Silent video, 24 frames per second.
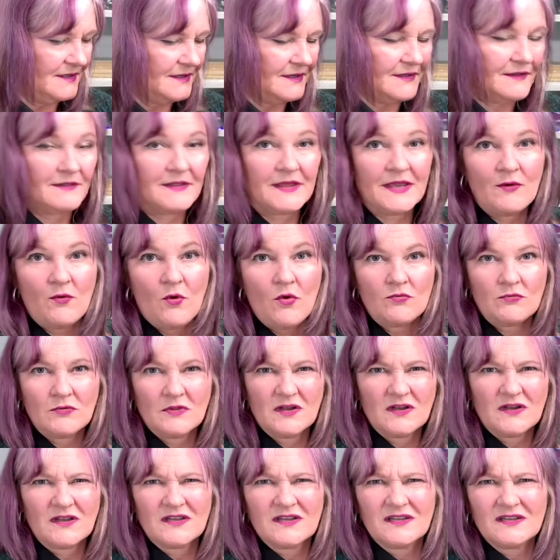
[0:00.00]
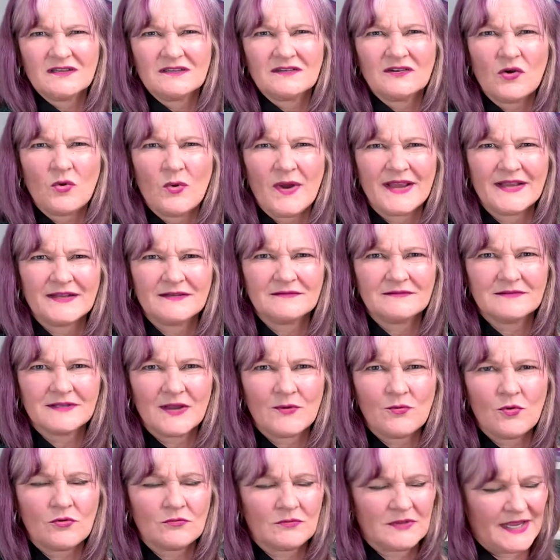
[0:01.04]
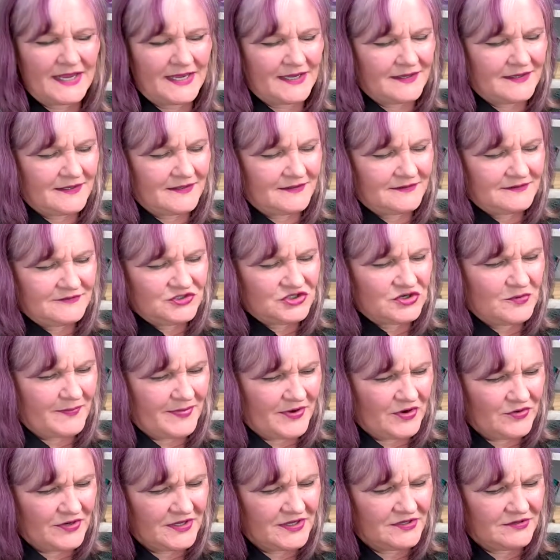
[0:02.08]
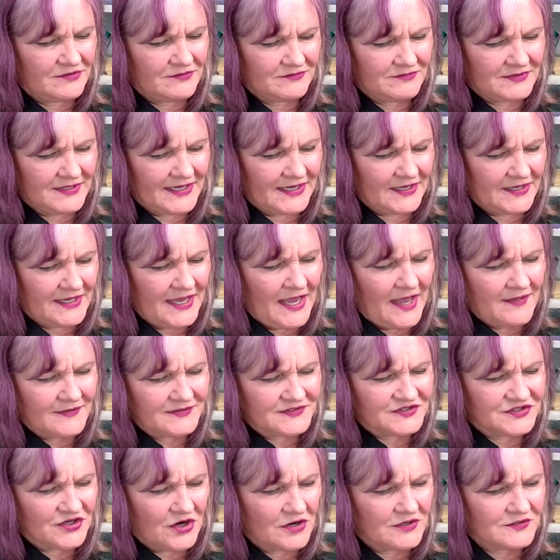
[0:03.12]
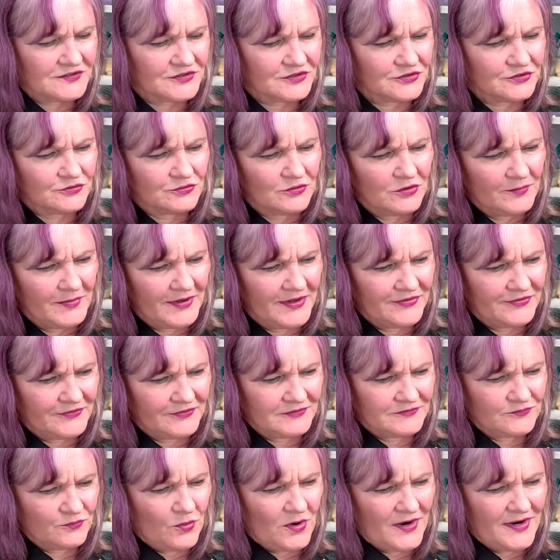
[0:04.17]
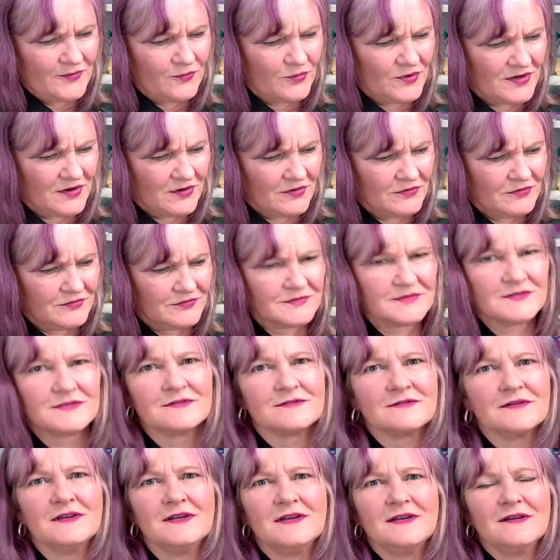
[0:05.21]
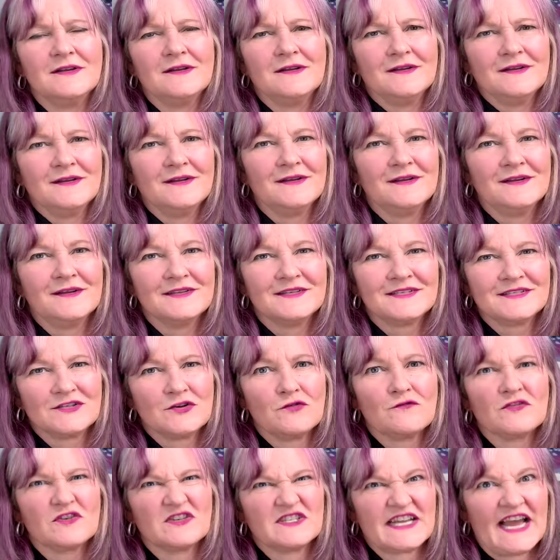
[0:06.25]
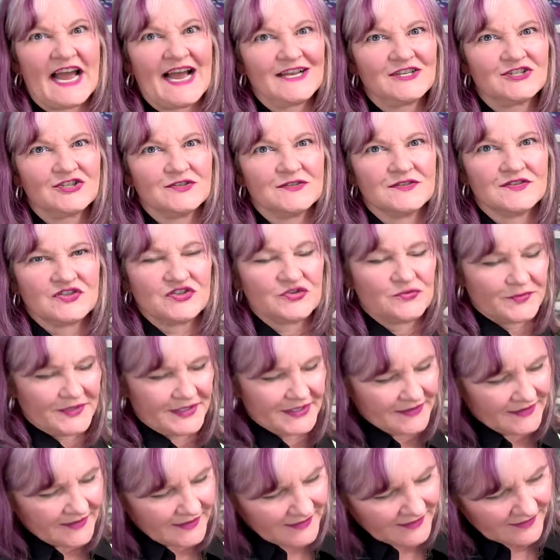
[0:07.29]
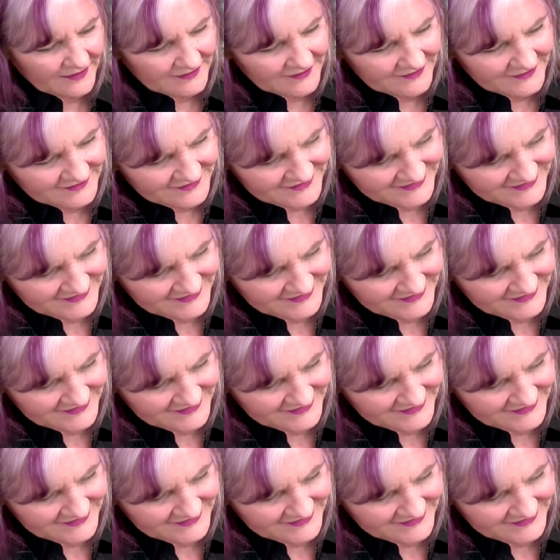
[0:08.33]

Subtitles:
they won't they won't like jump out at you and like, yeah, the stars are cool, but what are all those silver dashes doing there?